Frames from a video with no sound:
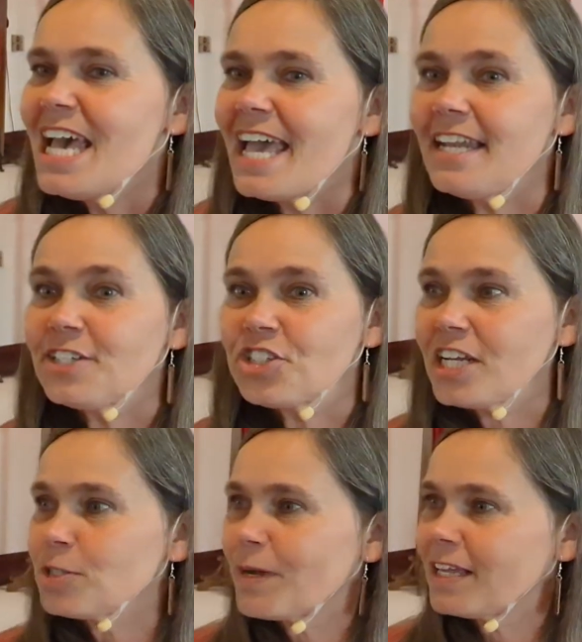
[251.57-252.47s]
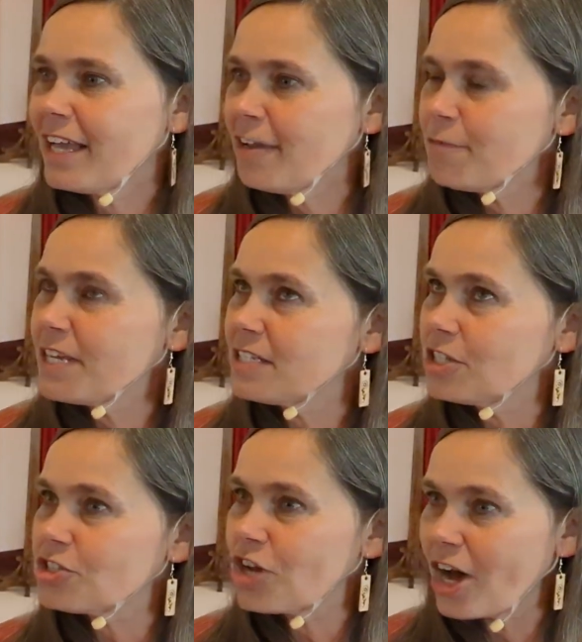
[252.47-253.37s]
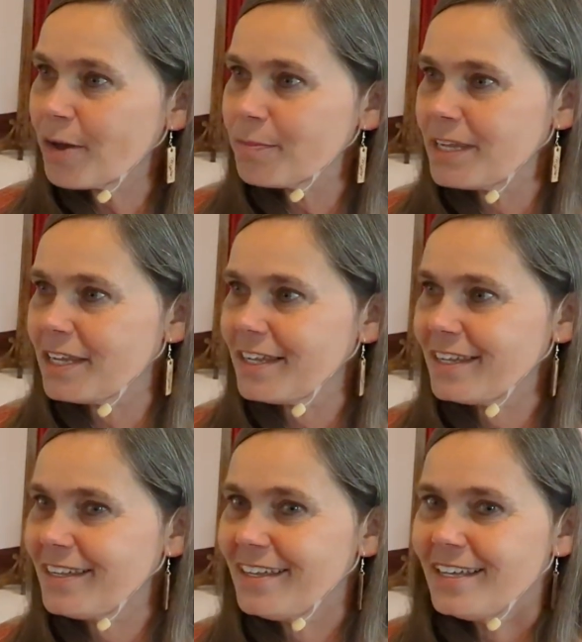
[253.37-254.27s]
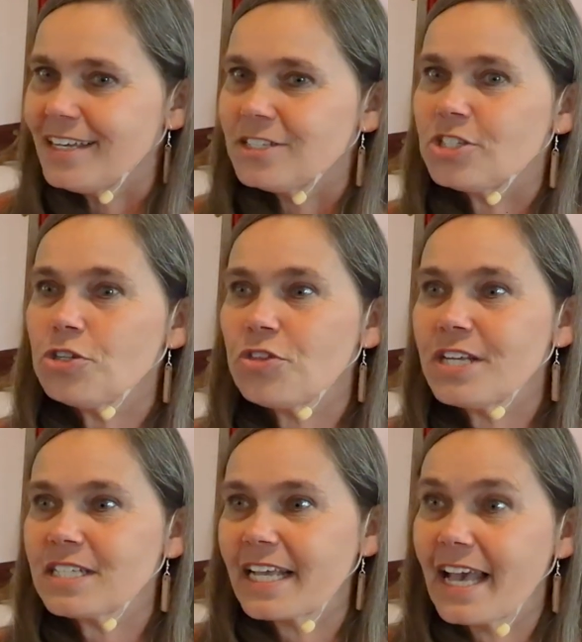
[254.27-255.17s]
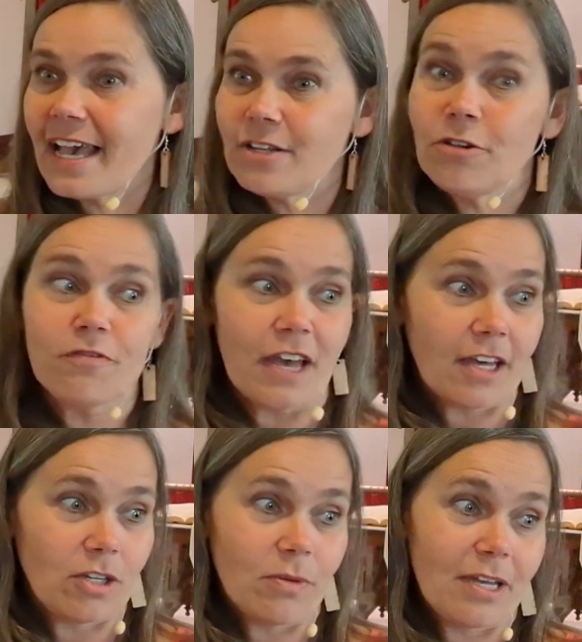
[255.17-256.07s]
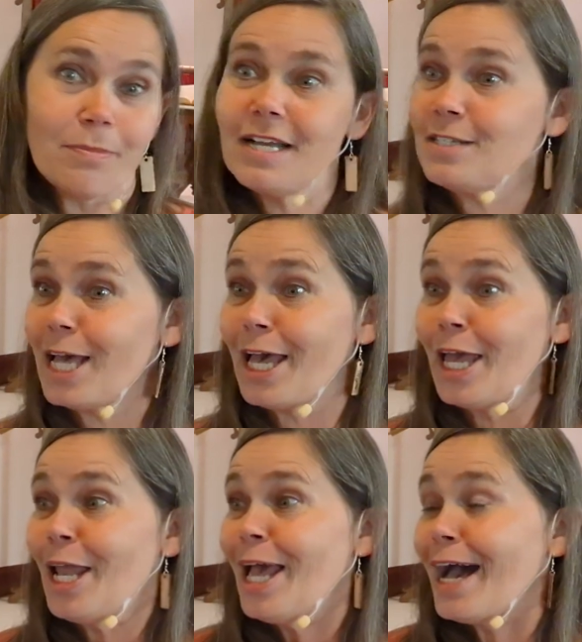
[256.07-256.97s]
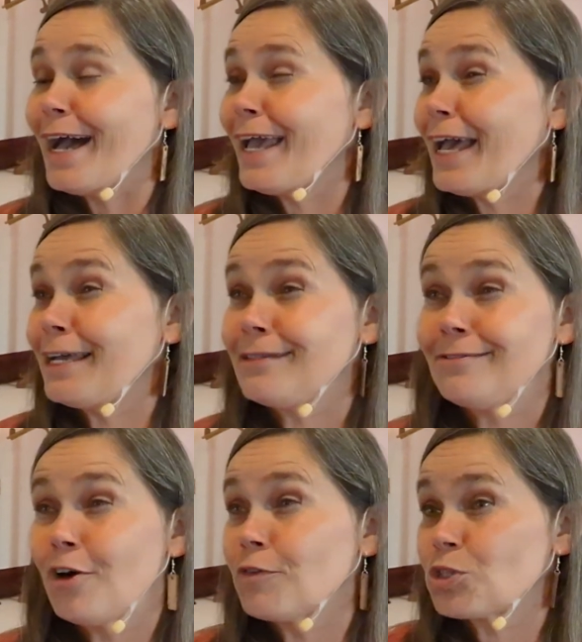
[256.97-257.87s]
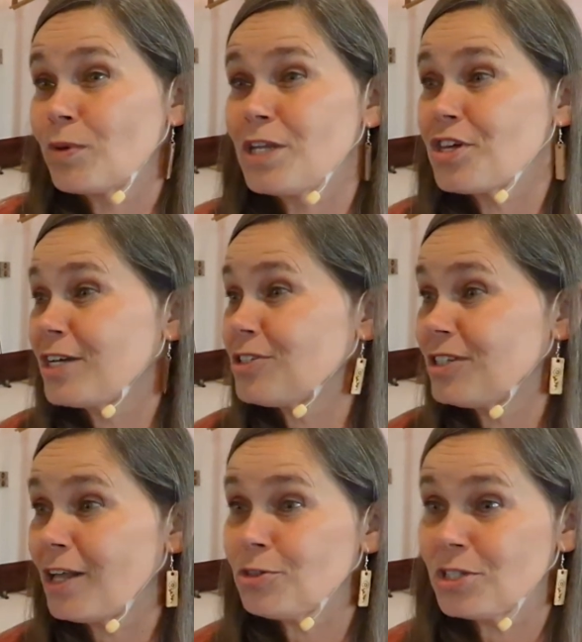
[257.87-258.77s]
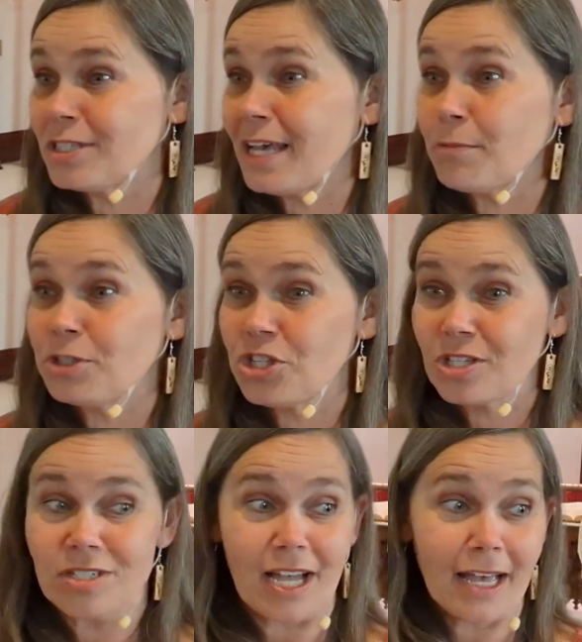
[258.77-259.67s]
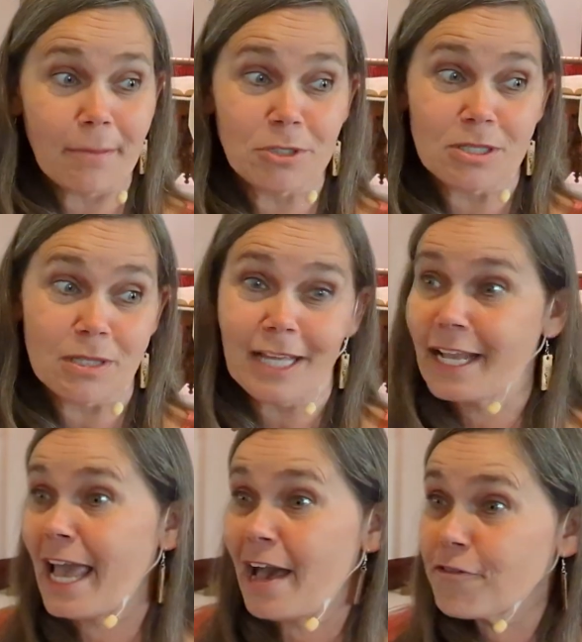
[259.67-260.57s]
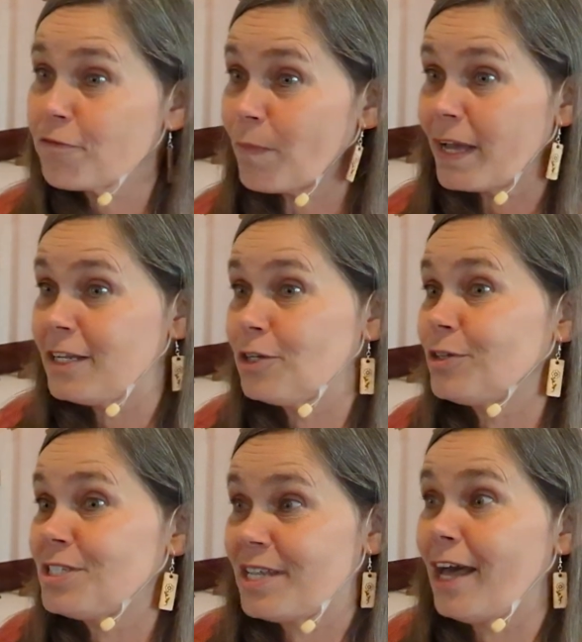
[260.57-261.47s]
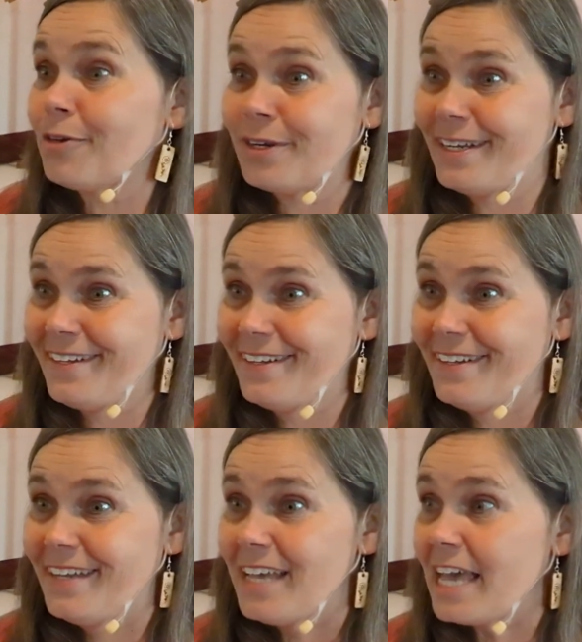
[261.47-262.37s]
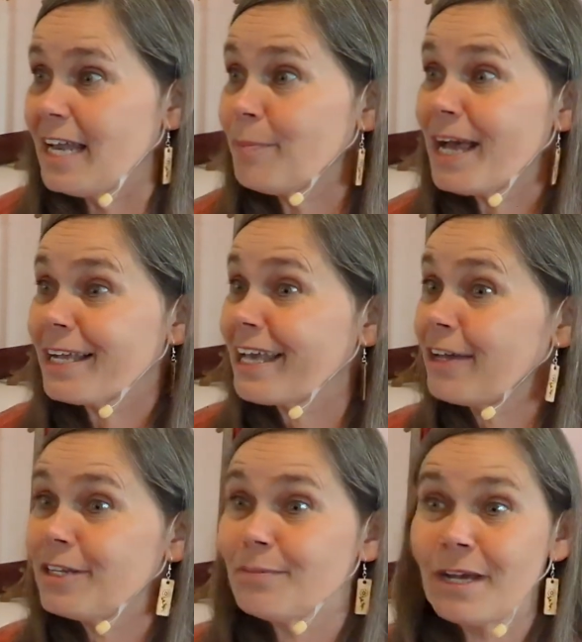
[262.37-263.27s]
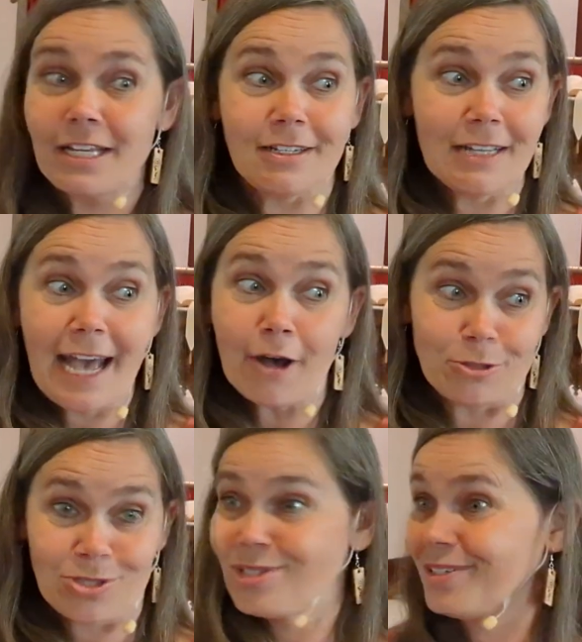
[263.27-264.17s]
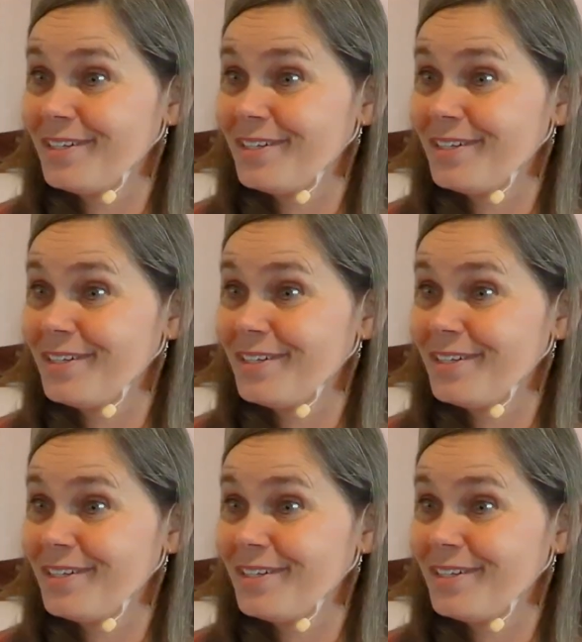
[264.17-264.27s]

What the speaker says: it changed my life because it taught me to do things like I had to evaluate my debt. I had over $20,000 in debt, which at the time was half of my yearly salary. And I'm not counting my house.